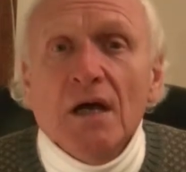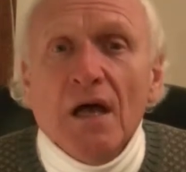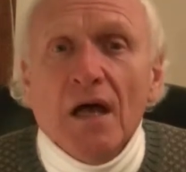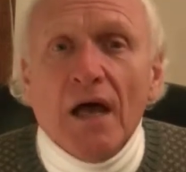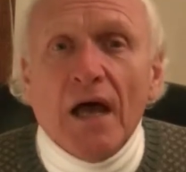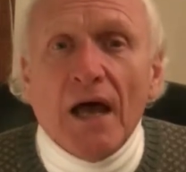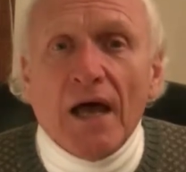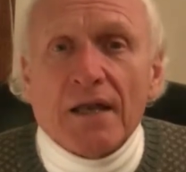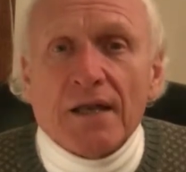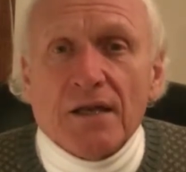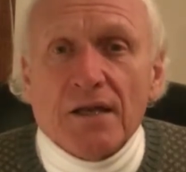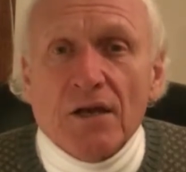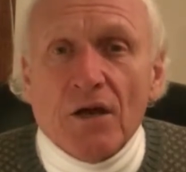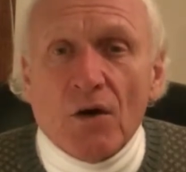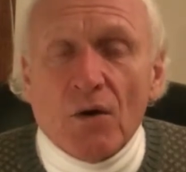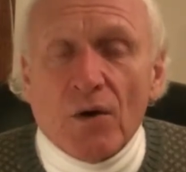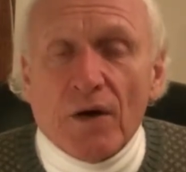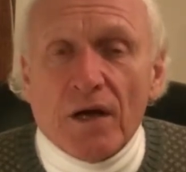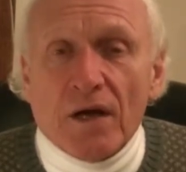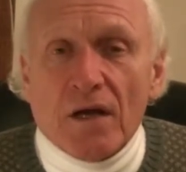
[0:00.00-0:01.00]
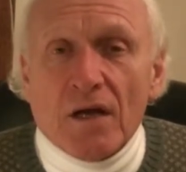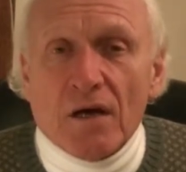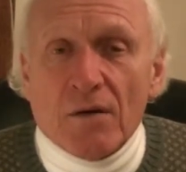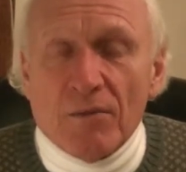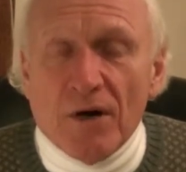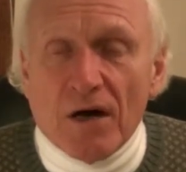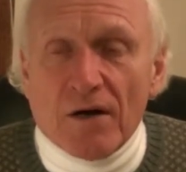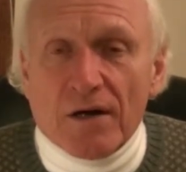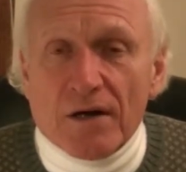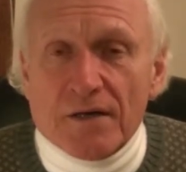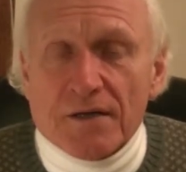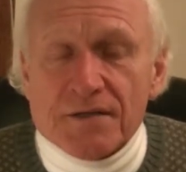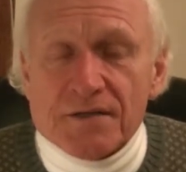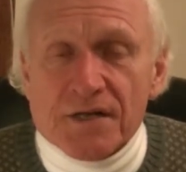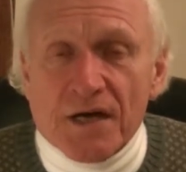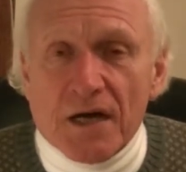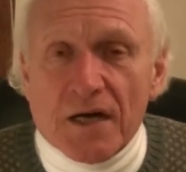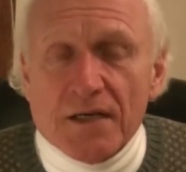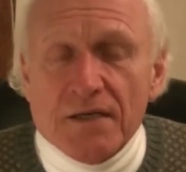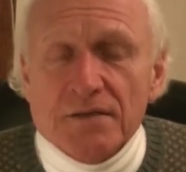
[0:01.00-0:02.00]
at knowing about our
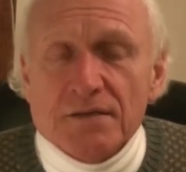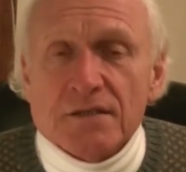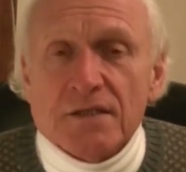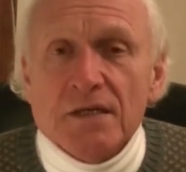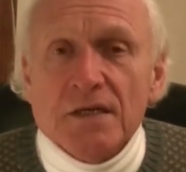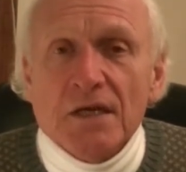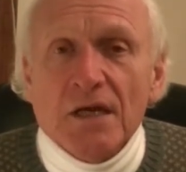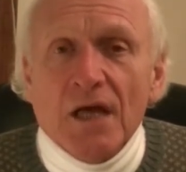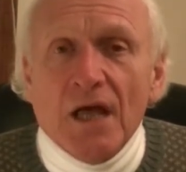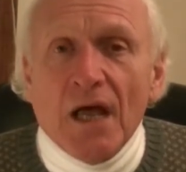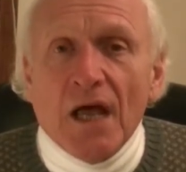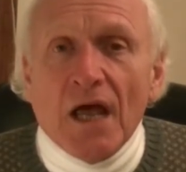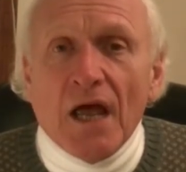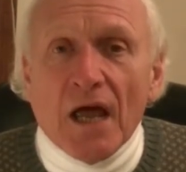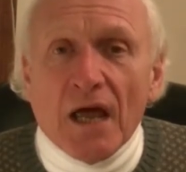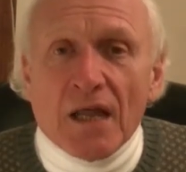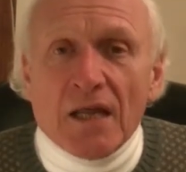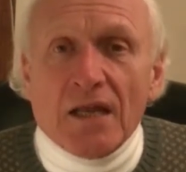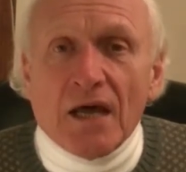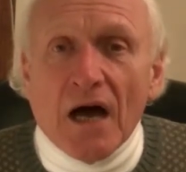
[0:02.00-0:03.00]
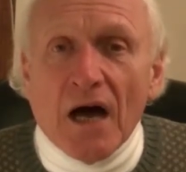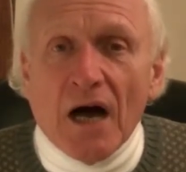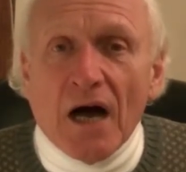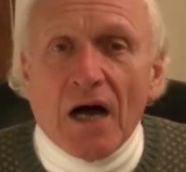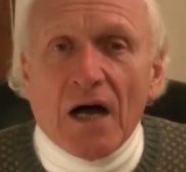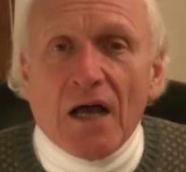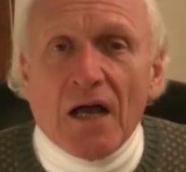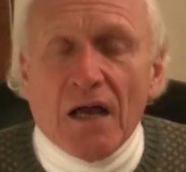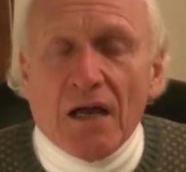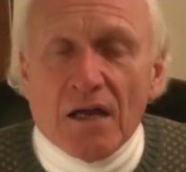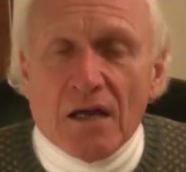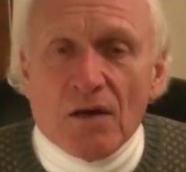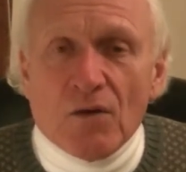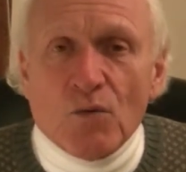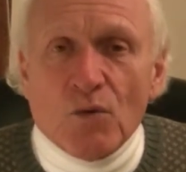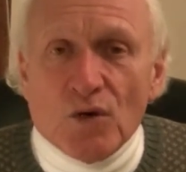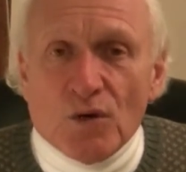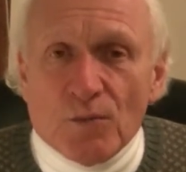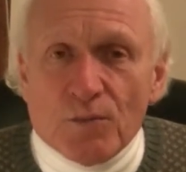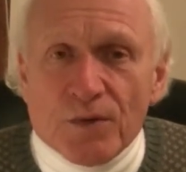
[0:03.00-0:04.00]
designs, and I
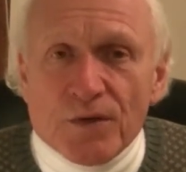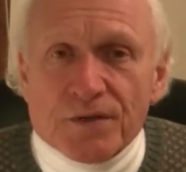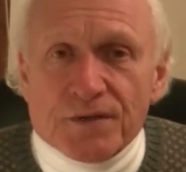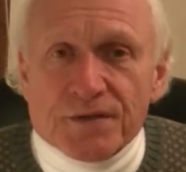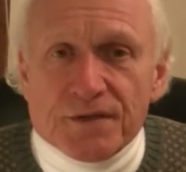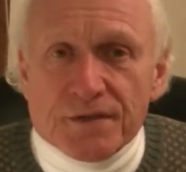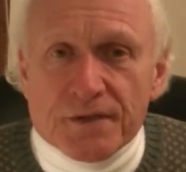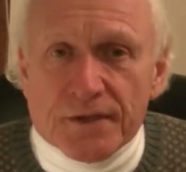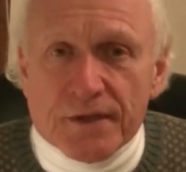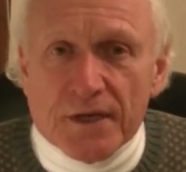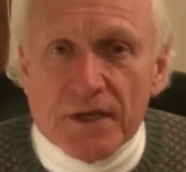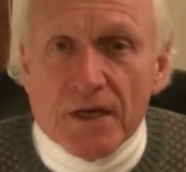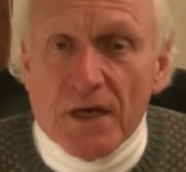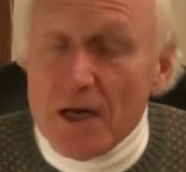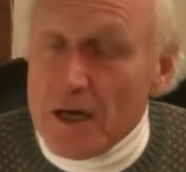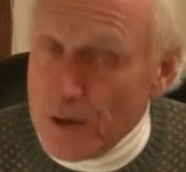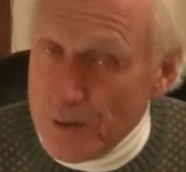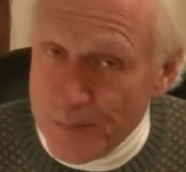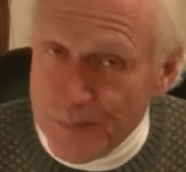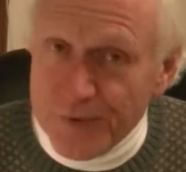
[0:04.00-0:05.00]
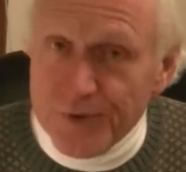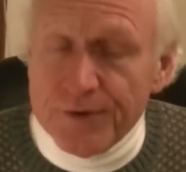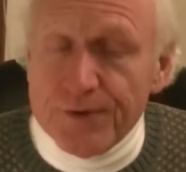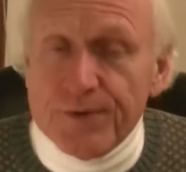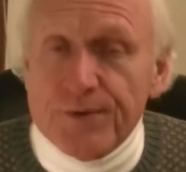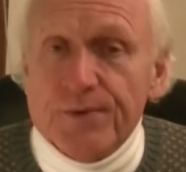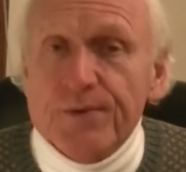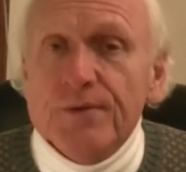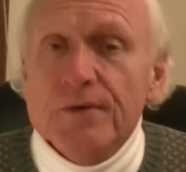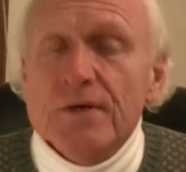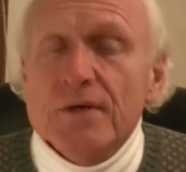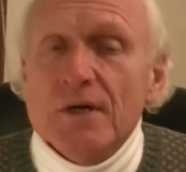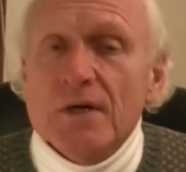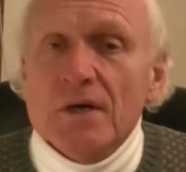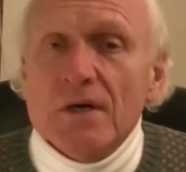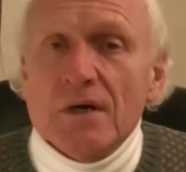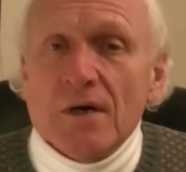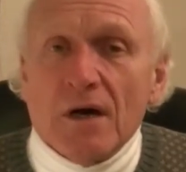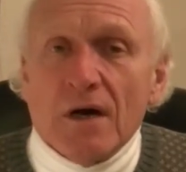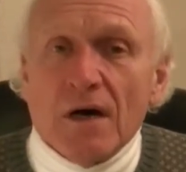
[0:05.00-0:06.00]
will personally help you
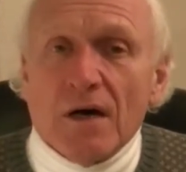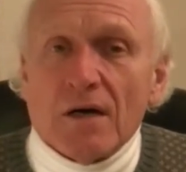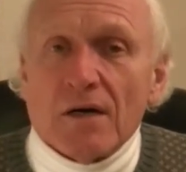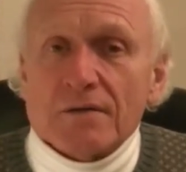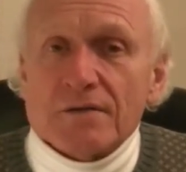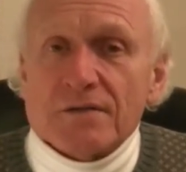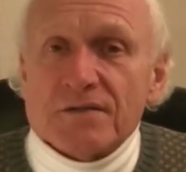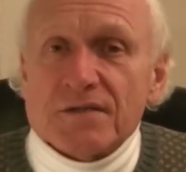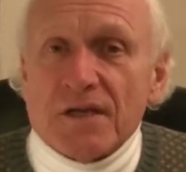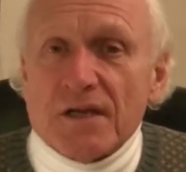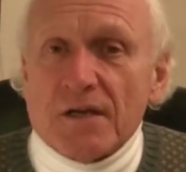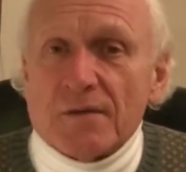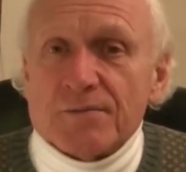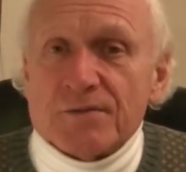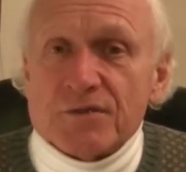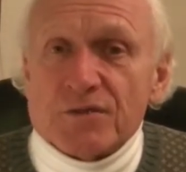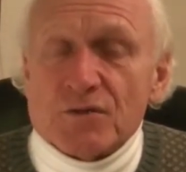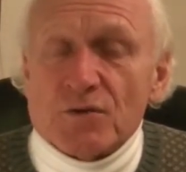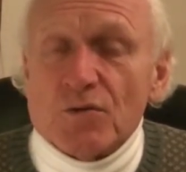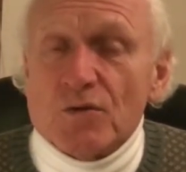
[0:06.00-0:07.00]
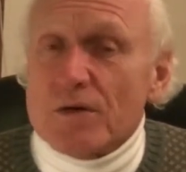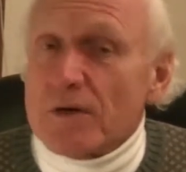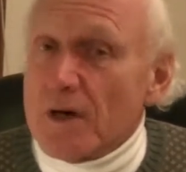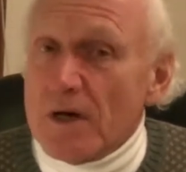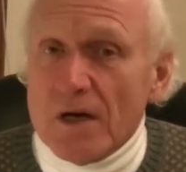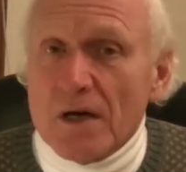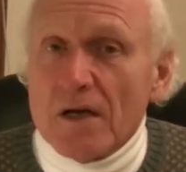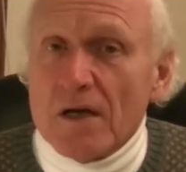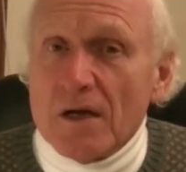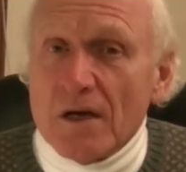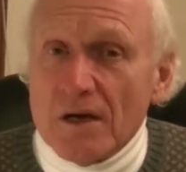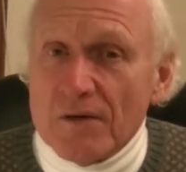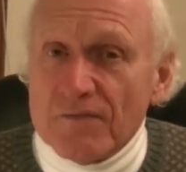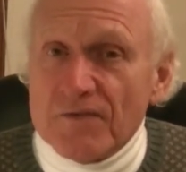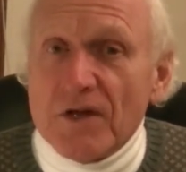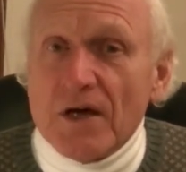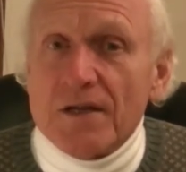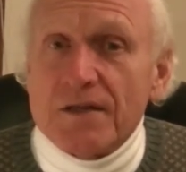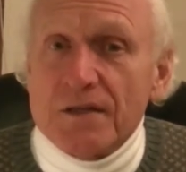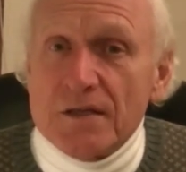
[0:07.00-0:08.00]
to set up a store. I've
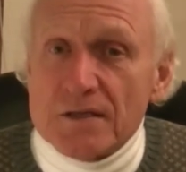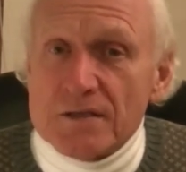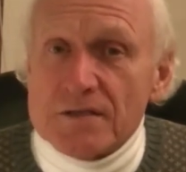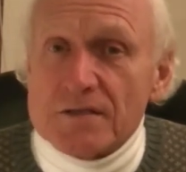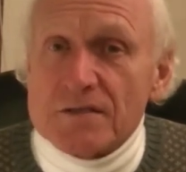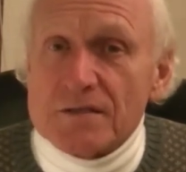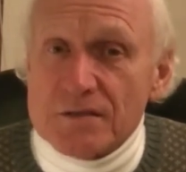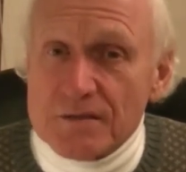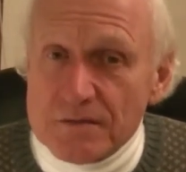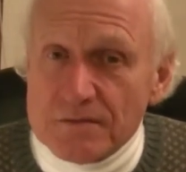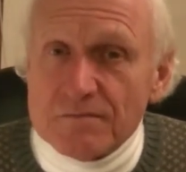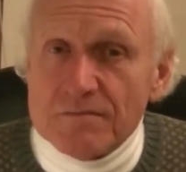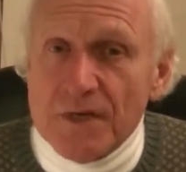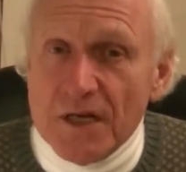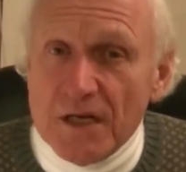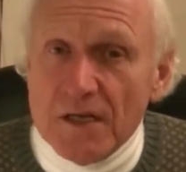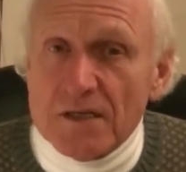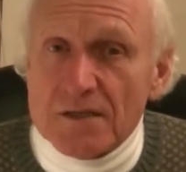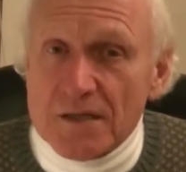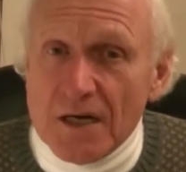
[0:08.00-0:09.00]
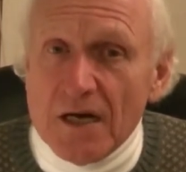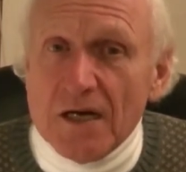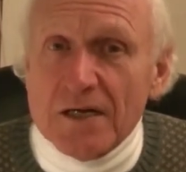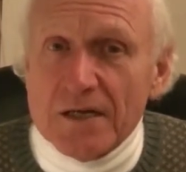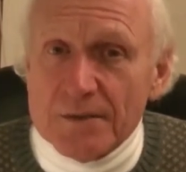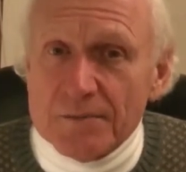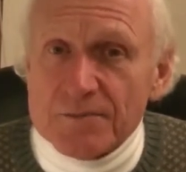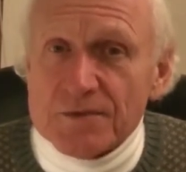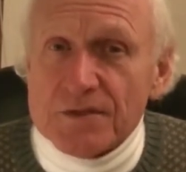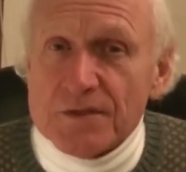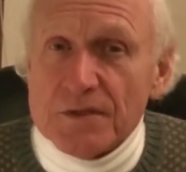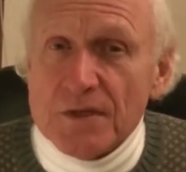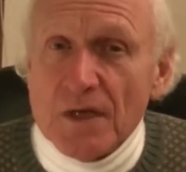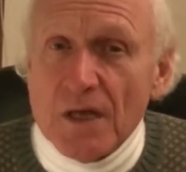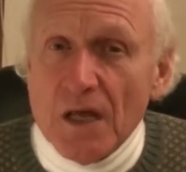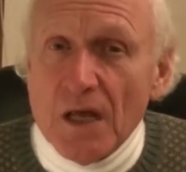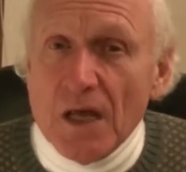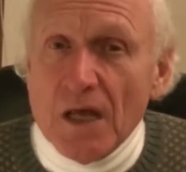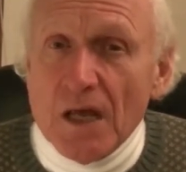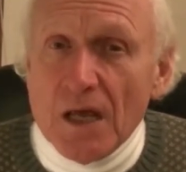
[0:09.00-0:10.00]
done this many times,
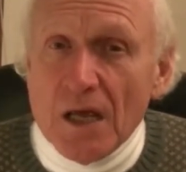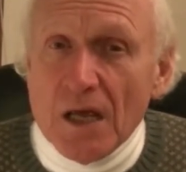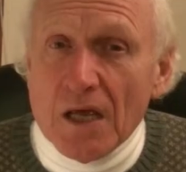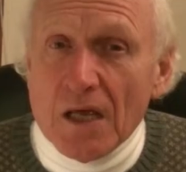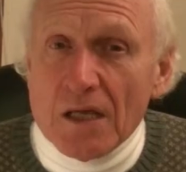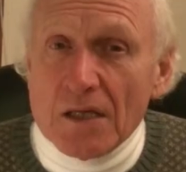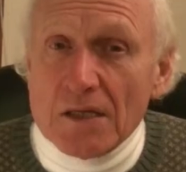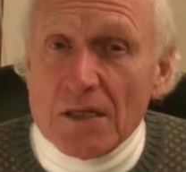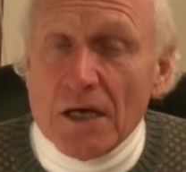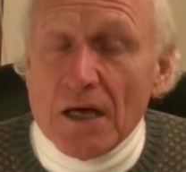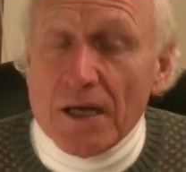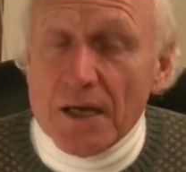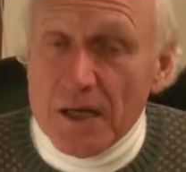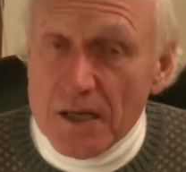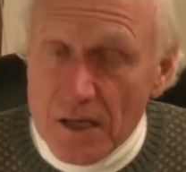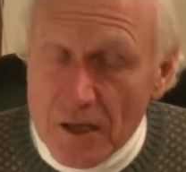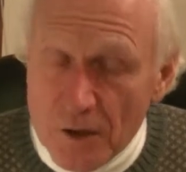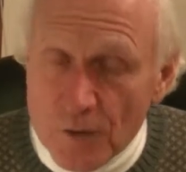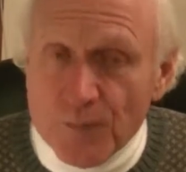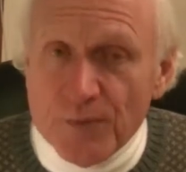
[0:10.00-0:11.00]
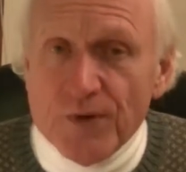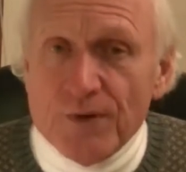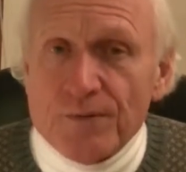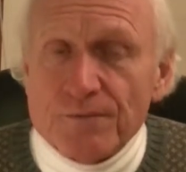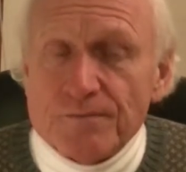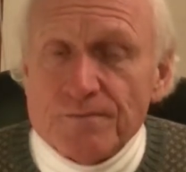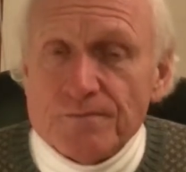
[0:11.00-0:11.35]
and I can help you.